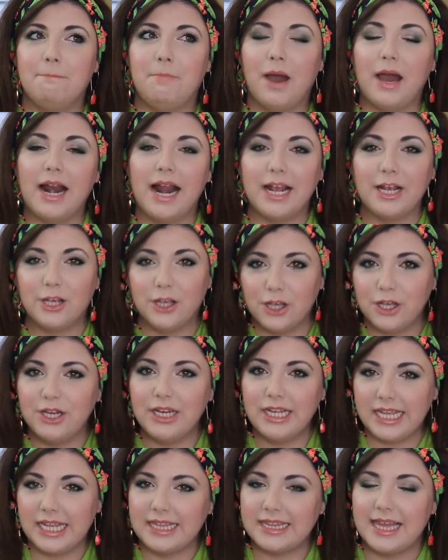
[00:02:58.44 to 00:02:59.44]
but I
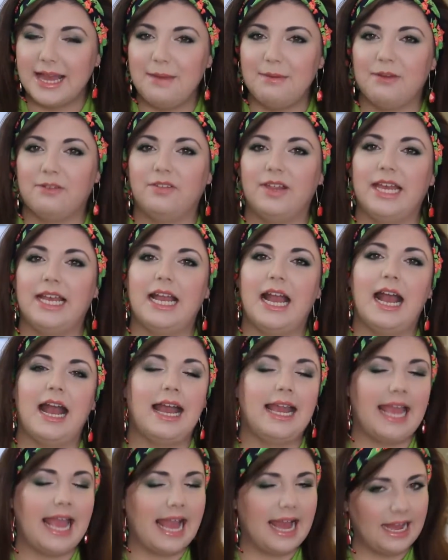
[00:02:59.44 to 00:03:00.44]
could eat them if like
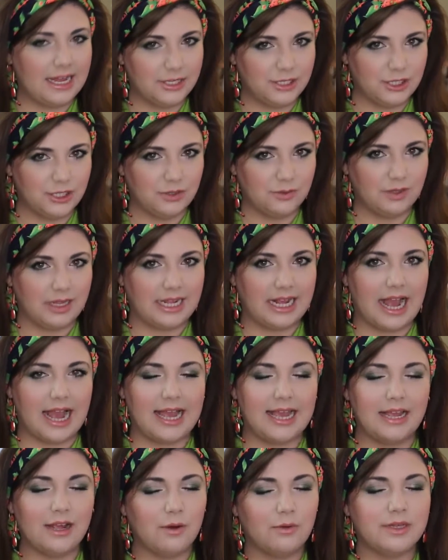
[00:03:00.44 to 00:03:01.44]
I had to. Like
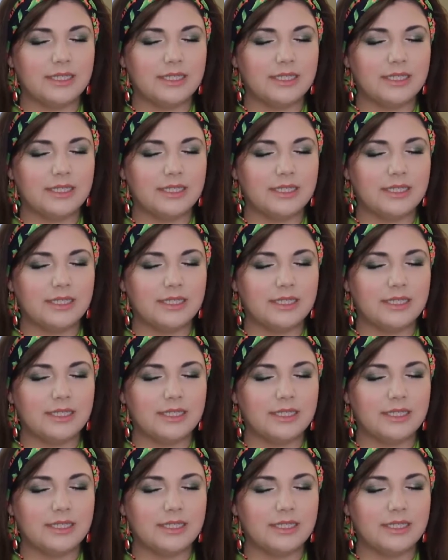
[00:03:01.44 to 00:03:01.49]
I